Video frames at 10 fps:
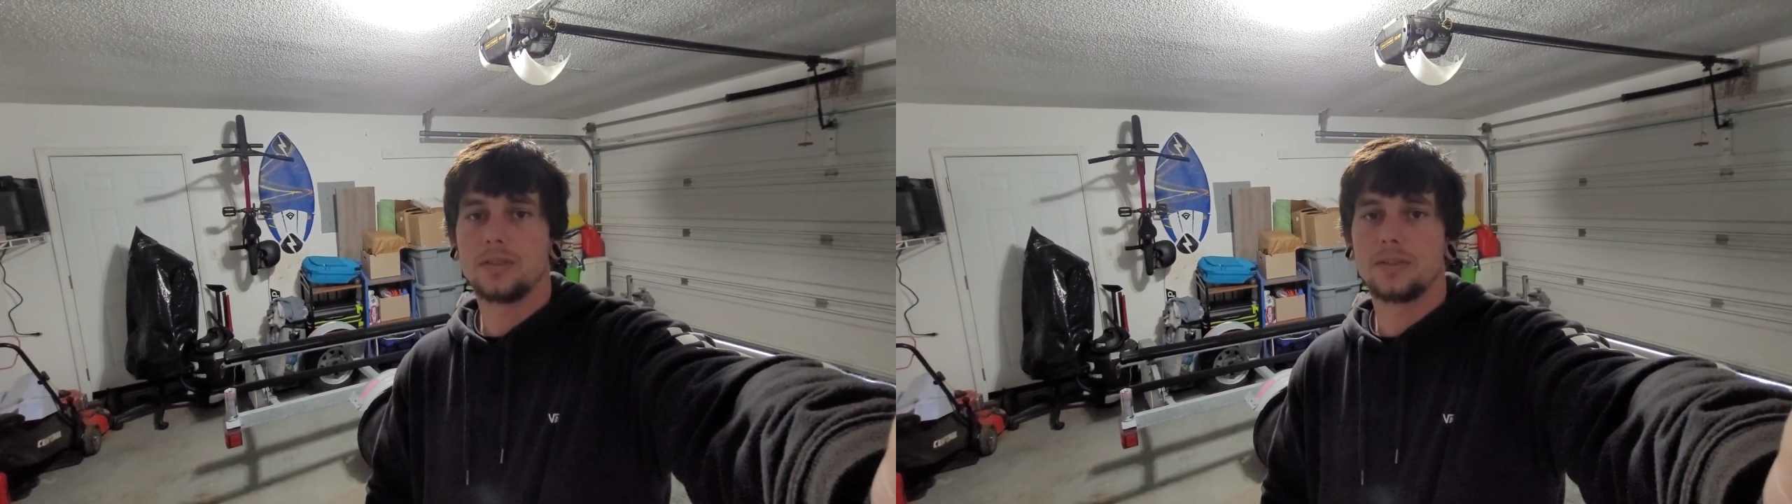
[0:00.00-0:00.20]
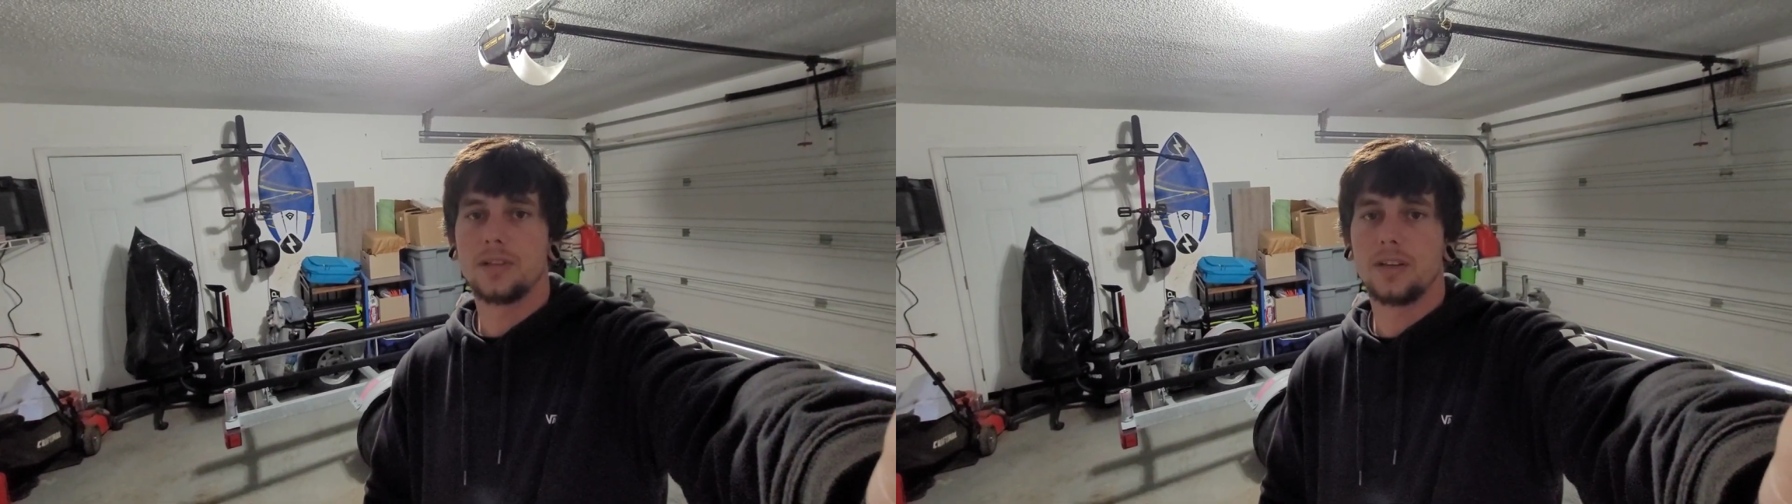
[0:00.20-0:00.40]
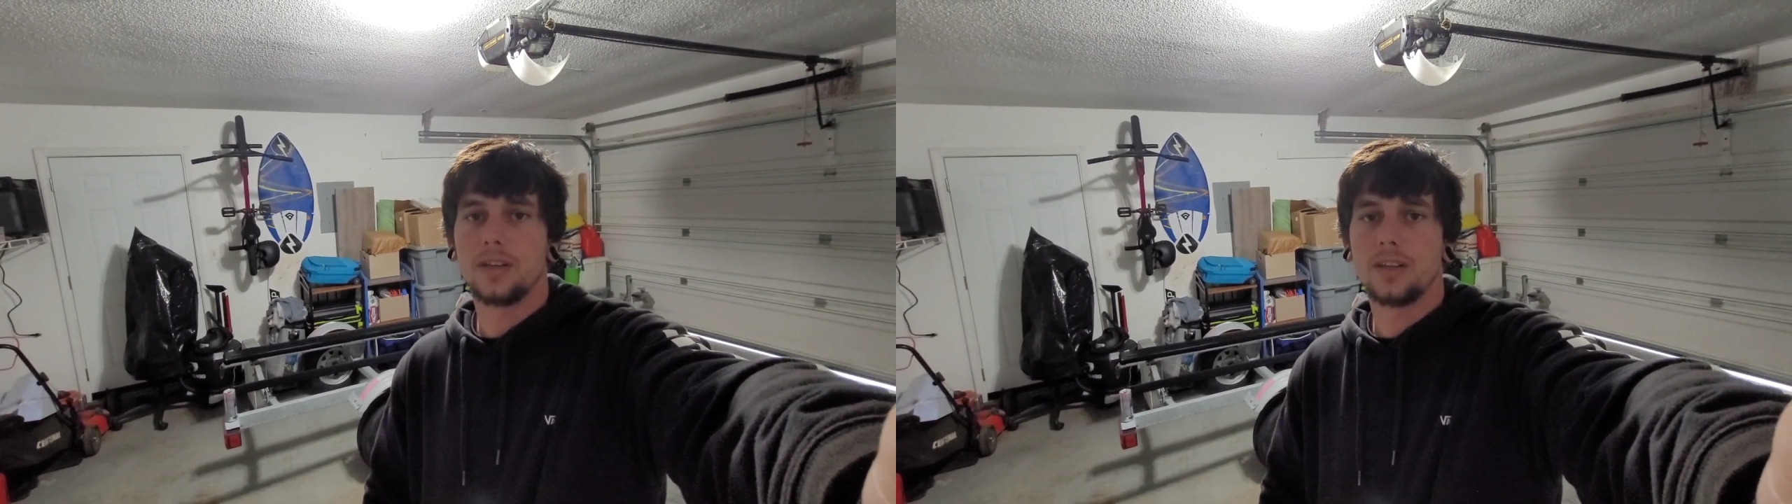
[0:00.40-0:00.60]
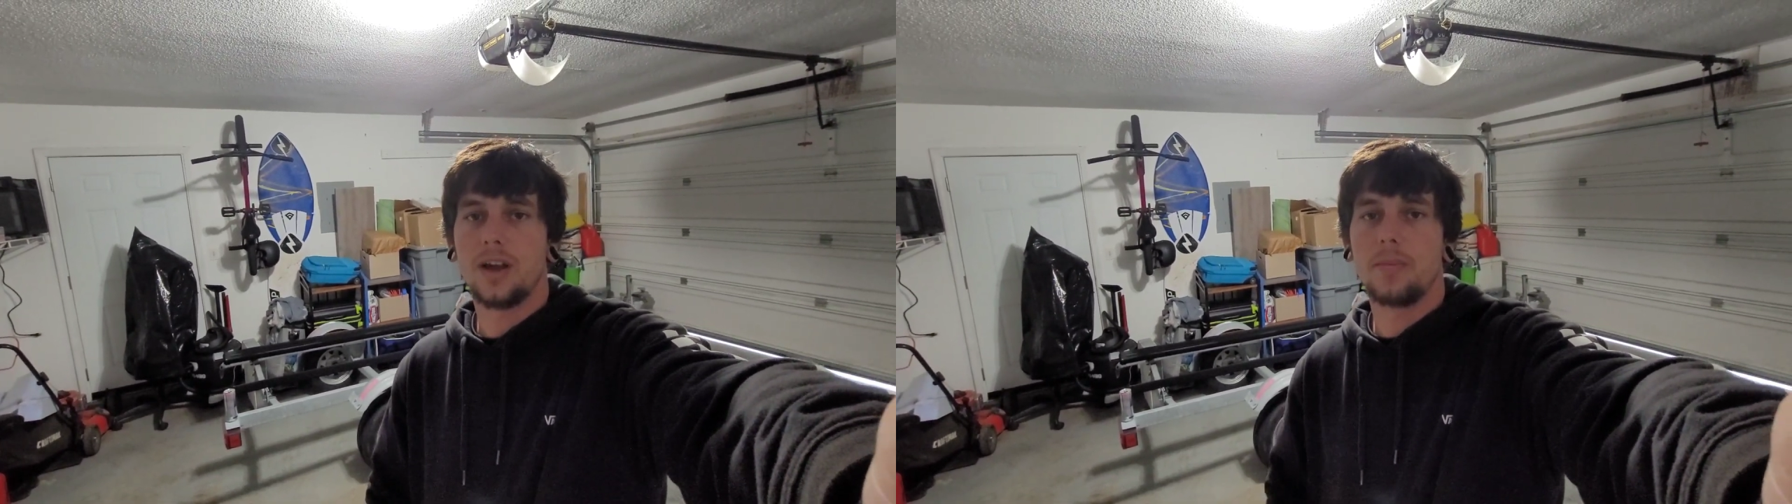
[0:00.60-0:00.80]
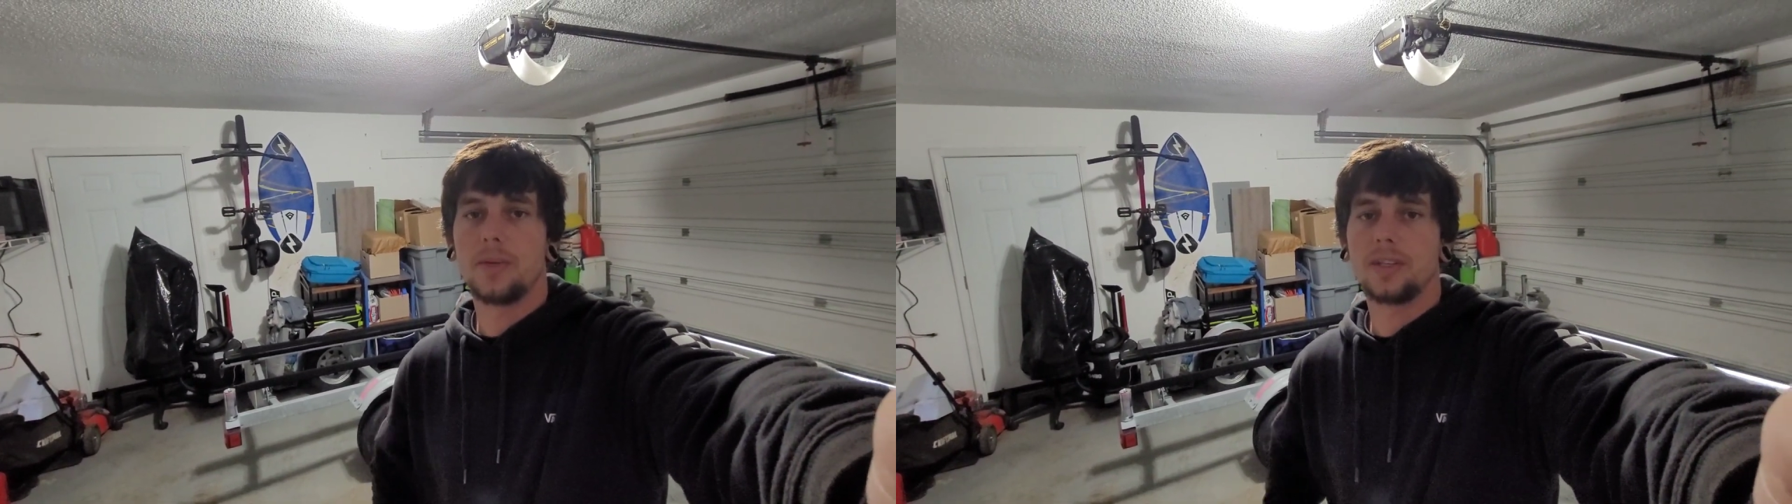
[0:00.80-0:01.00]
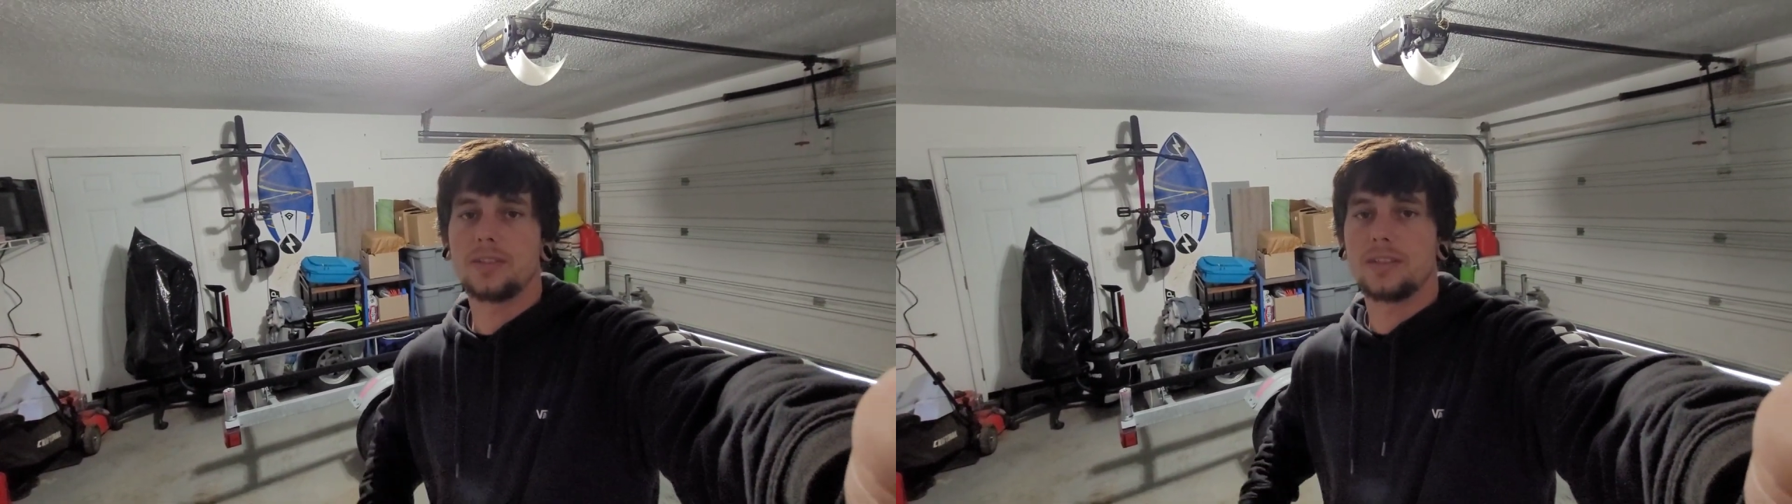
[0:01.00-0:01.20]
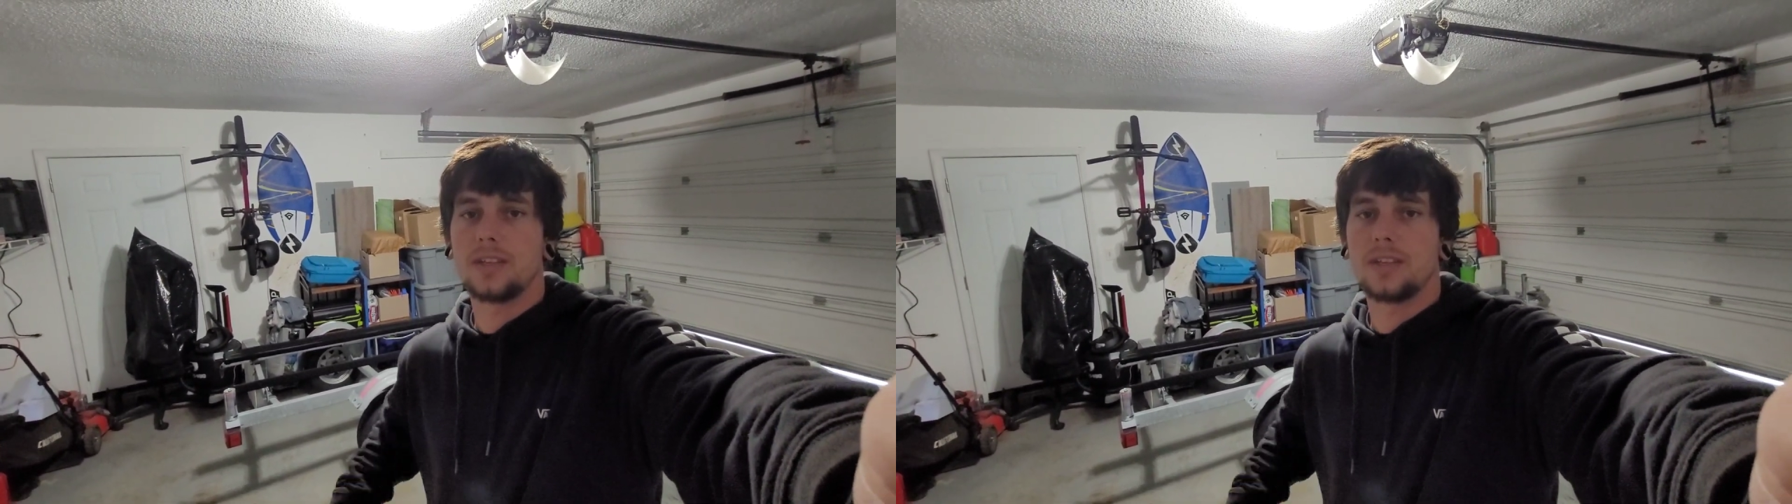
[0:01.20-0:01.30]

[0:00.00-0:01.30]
down in the comments,